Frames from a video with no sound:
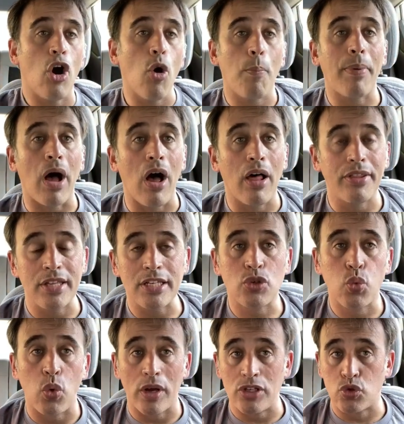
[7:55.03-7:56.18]
hope all this
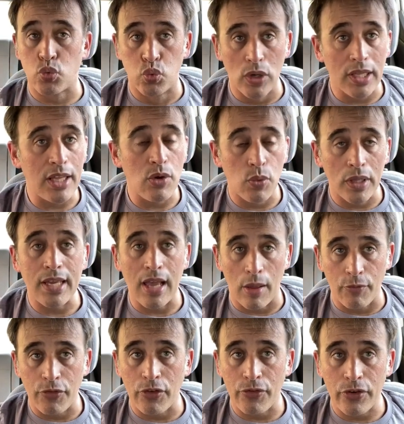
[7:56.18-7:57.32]
was really, really
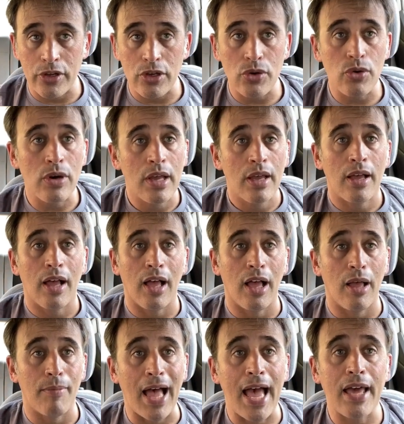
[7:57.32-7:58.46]
helpful for you.
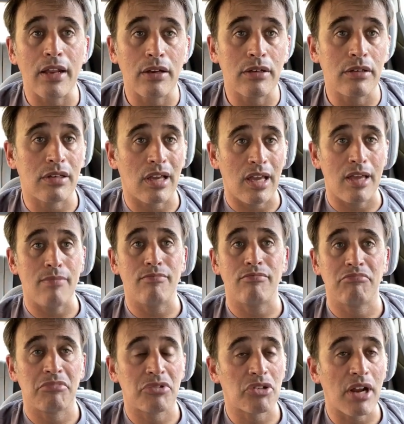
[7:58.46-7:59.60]
Um, I had a good time
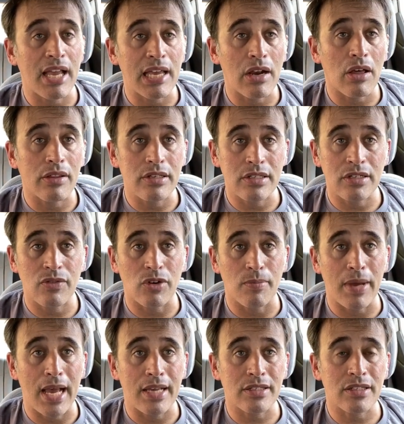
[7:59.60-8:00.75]
trying out all these different
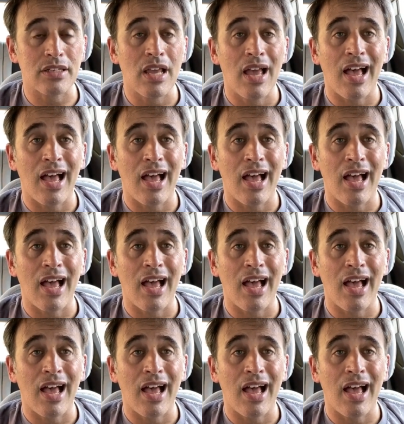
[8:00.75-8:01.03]
masks.